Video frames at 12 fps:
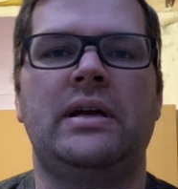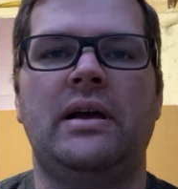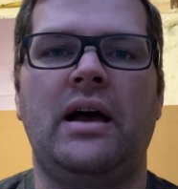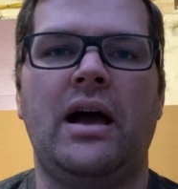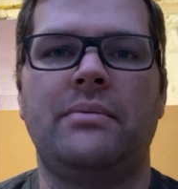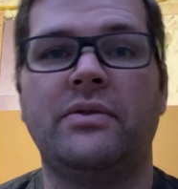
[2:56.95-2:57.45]

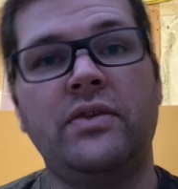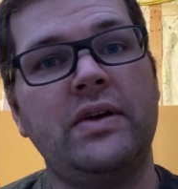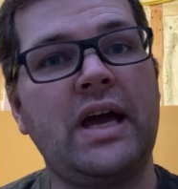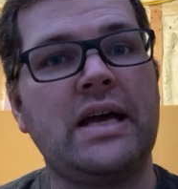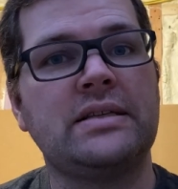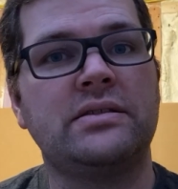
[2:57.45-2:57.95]
But for you
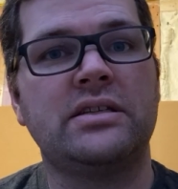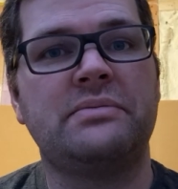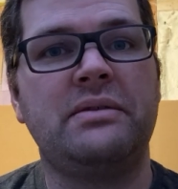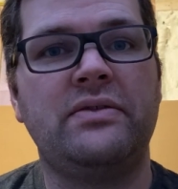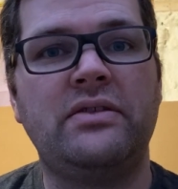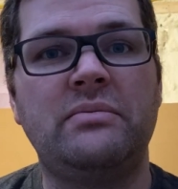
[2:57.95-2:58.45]
guys, it'll just
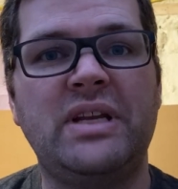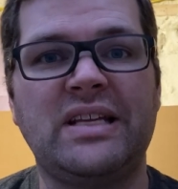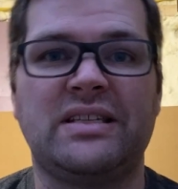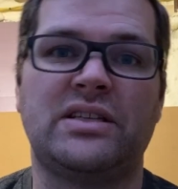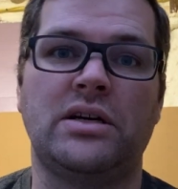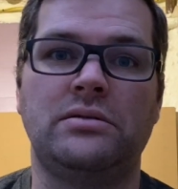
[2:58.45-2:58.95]
be a few
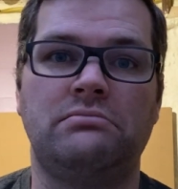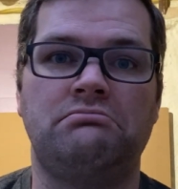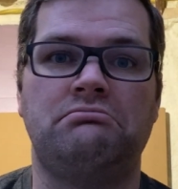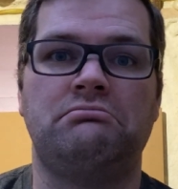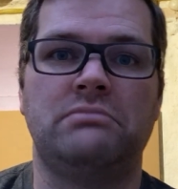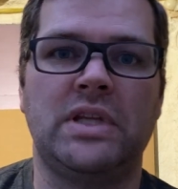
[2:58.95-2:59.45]
minutes. So
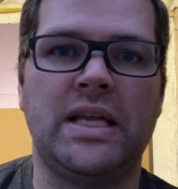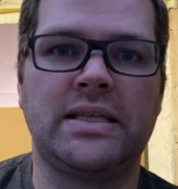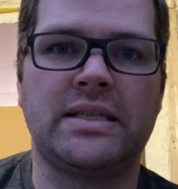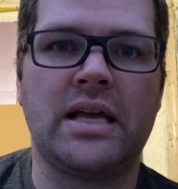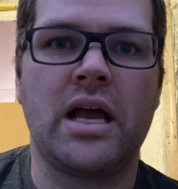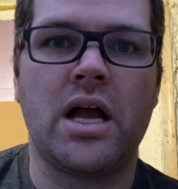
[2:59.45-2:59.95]

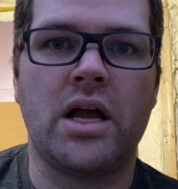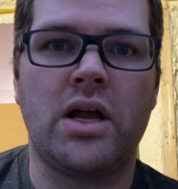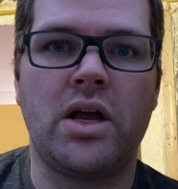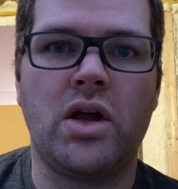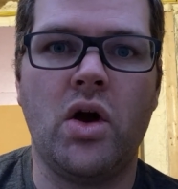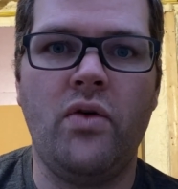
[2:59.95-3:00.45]
let's
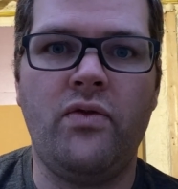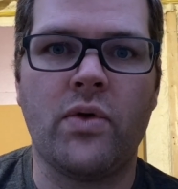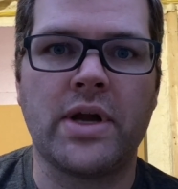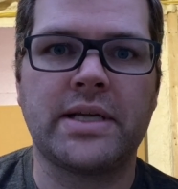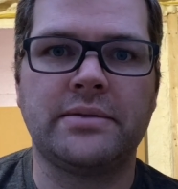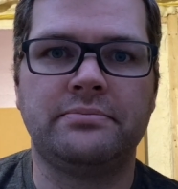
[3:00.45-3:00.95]
go for it.